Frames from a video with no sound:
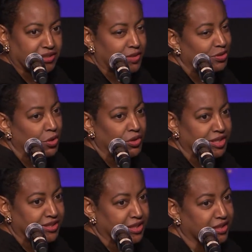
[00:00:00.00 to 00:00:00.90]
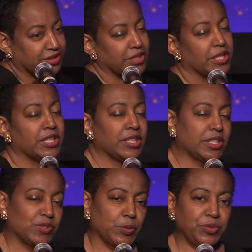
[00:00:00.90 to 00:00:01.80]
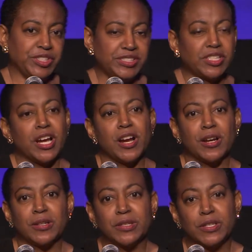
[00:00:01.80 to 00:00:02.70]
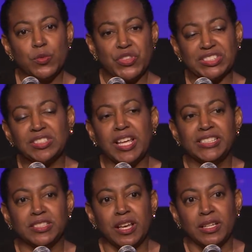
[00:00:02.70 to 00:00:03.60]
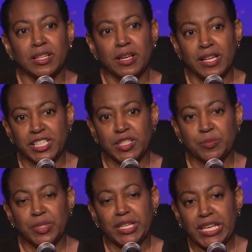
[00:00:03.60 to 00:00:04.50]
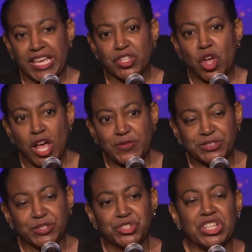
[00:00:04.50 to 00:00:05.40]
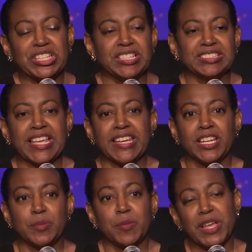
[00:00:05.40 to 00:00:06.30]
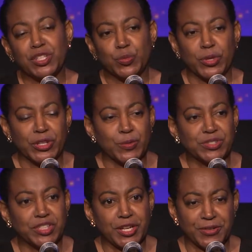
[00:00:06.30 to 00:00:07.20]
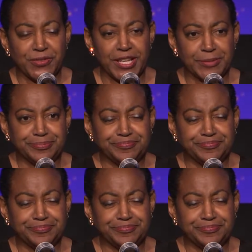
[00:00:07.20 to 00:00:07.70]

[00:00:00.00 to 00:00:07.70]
He was only 6. There was a police car with its lights on him and an officer shaking his hand at him, and my little brother was terrified.